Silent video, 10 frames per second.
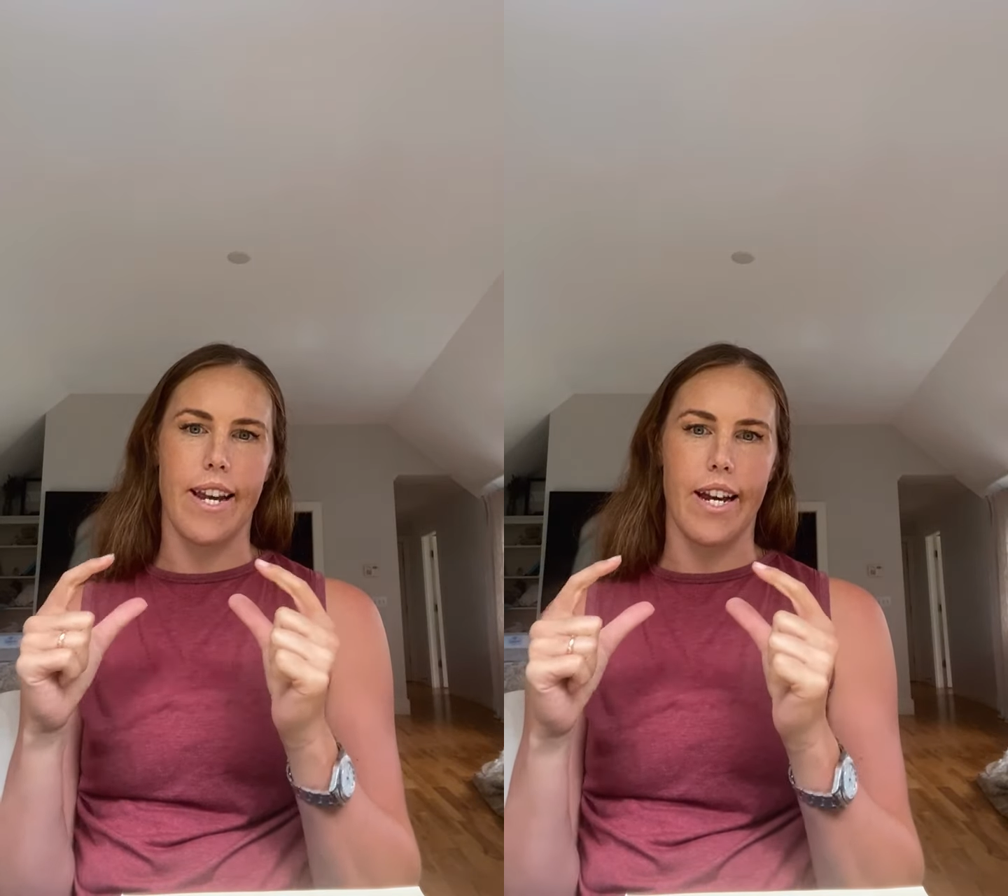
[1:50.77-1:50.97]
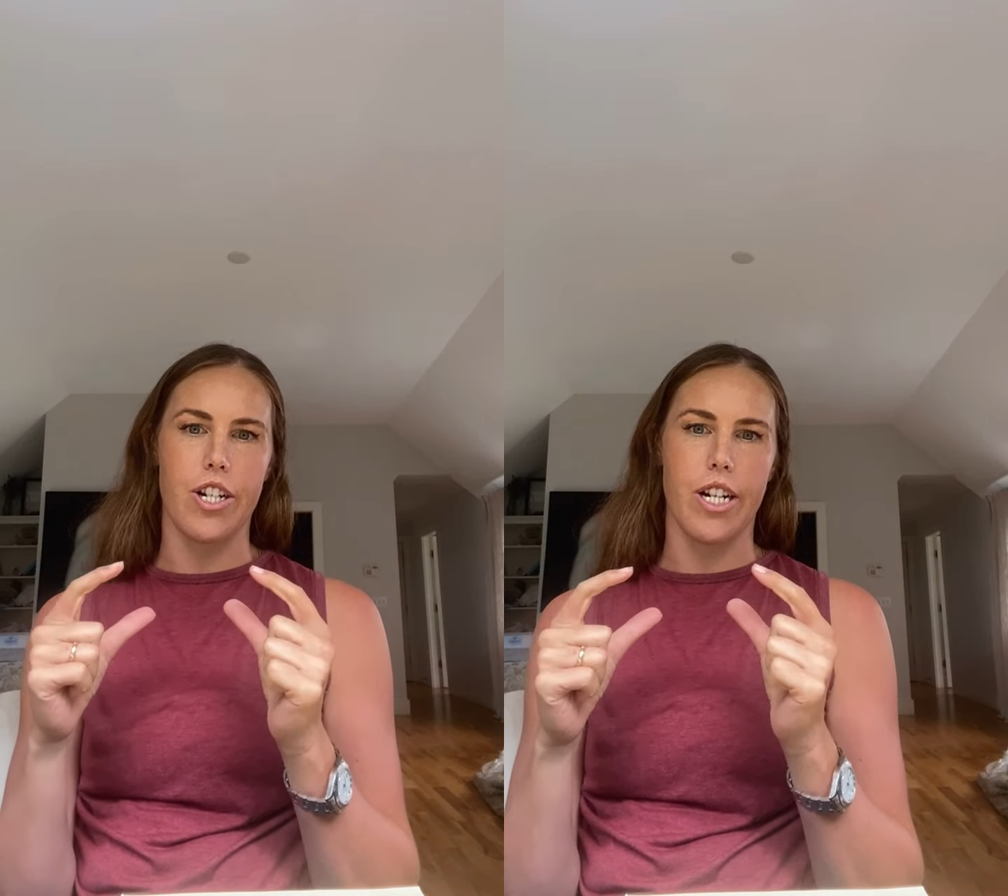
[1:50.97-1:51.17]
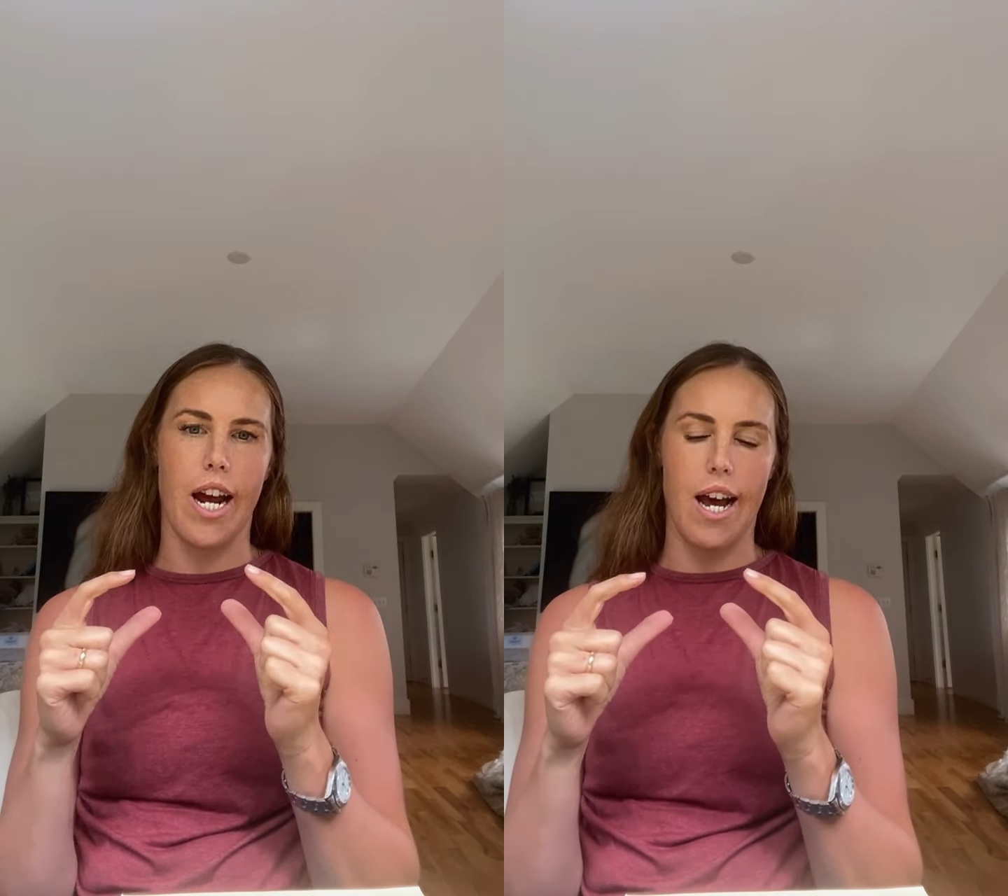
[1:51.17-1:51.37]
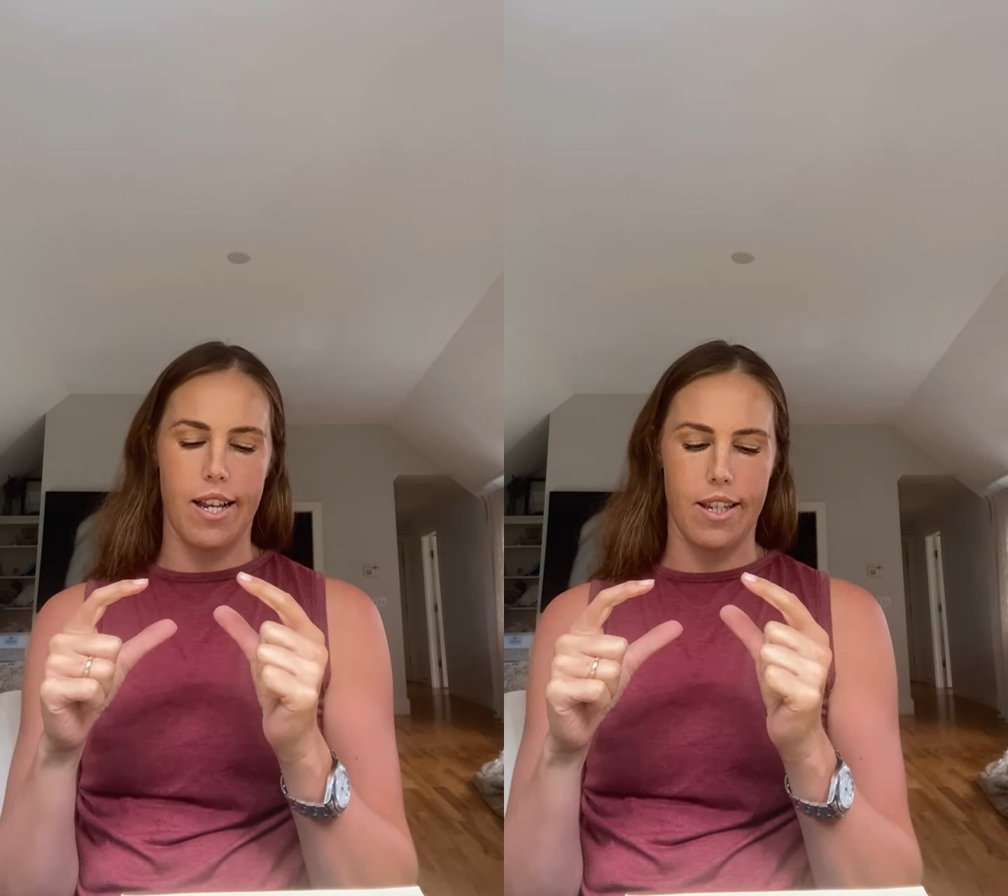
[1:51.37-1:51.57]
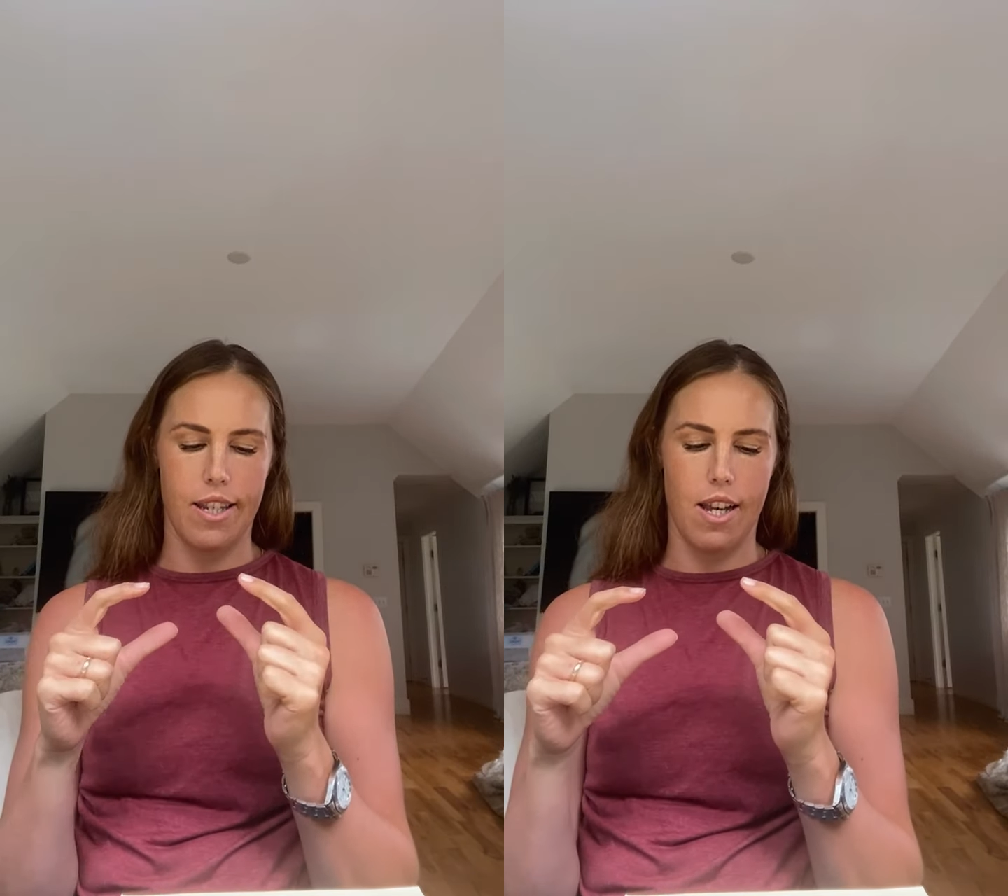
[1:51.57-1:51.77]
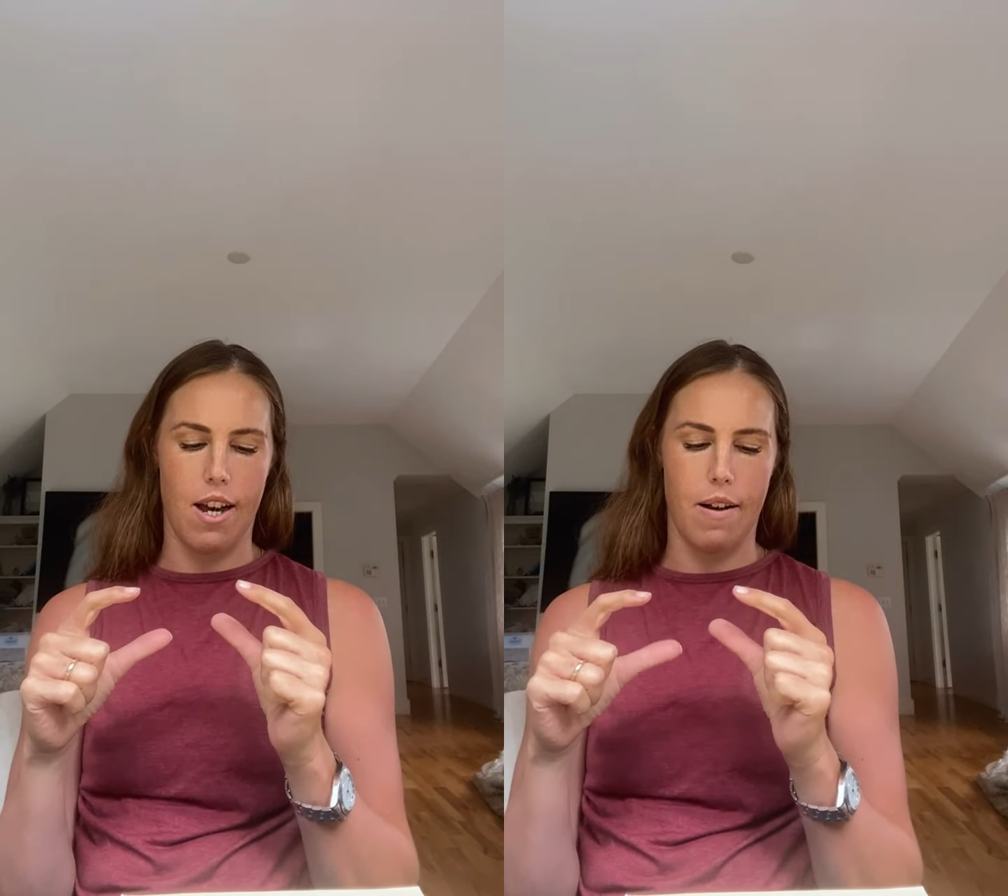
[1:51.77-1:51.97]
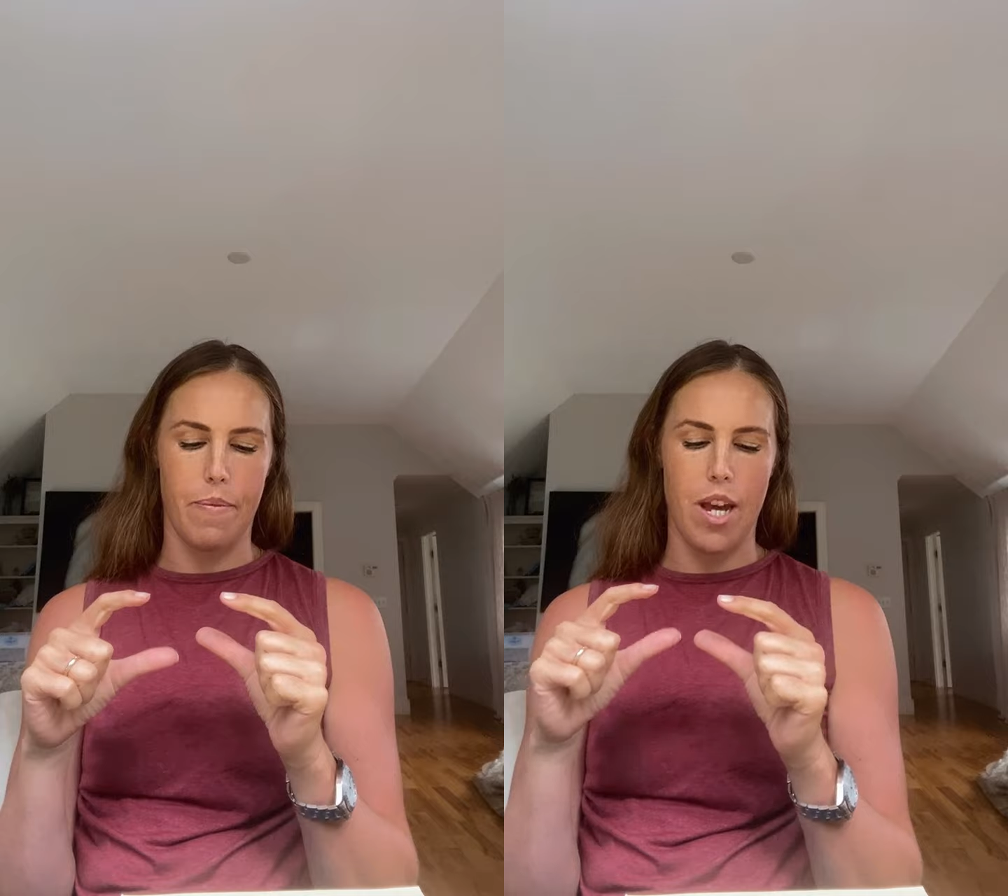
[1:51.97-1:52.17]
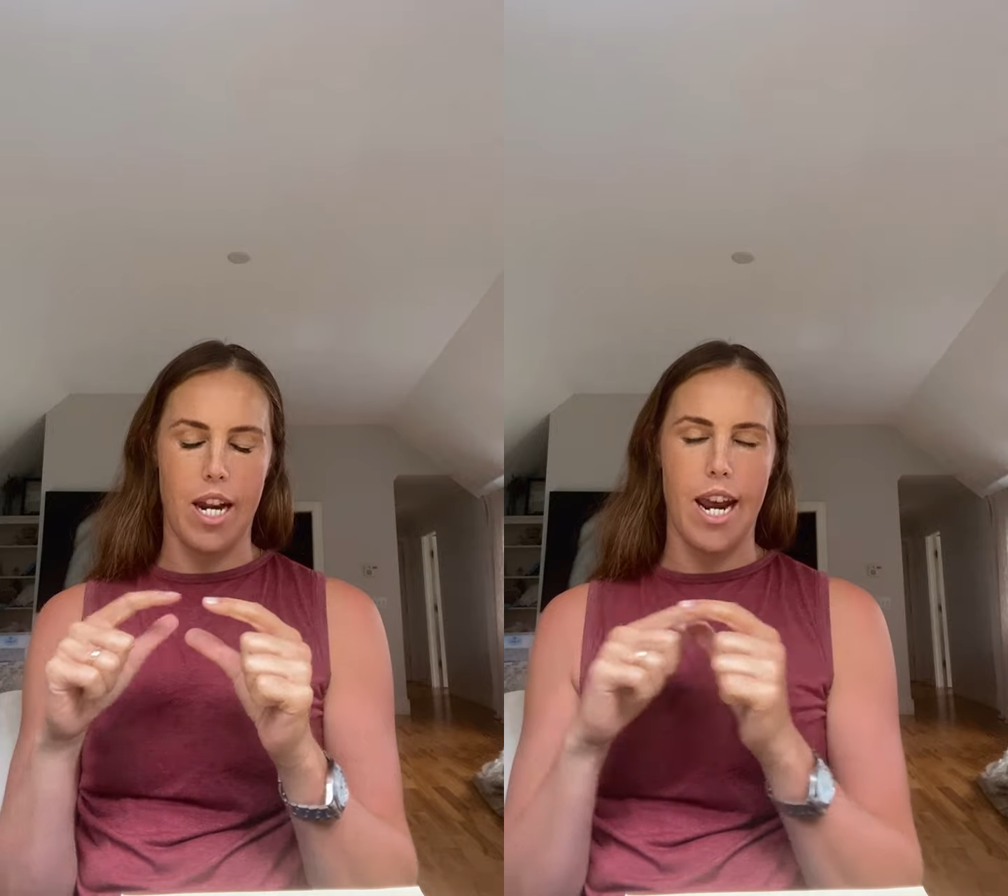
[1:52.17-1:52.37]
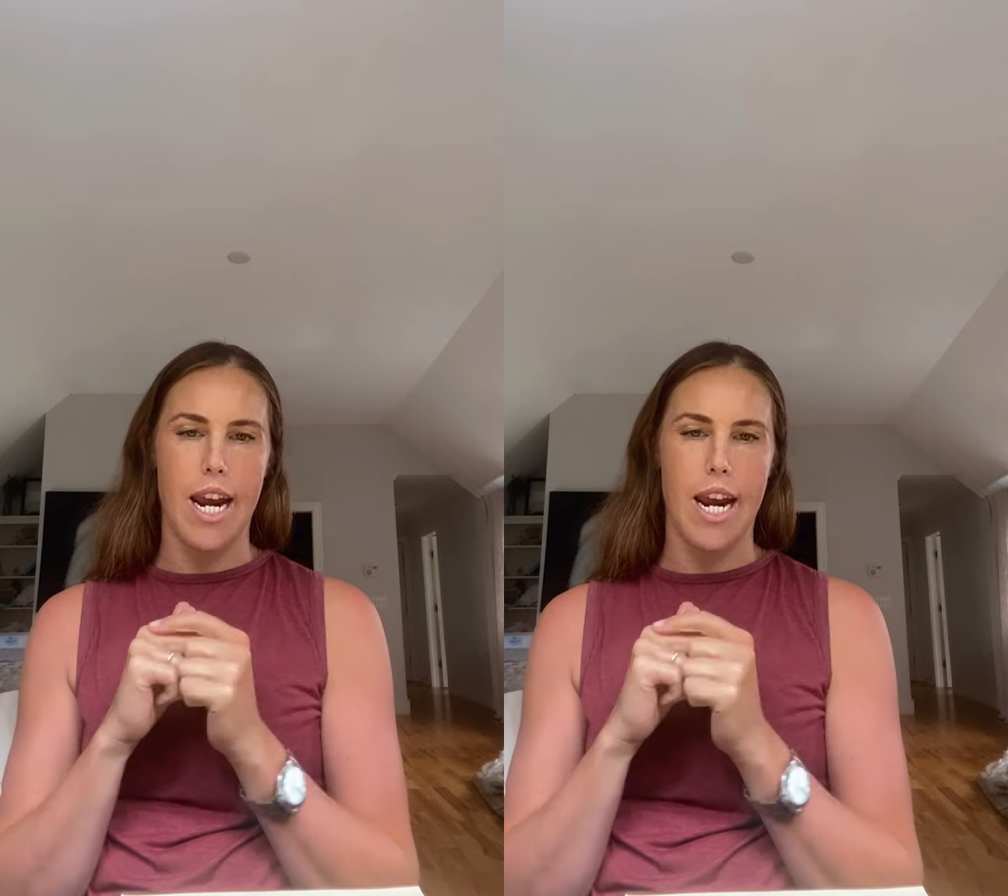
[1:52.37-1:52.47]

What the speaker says: and she has an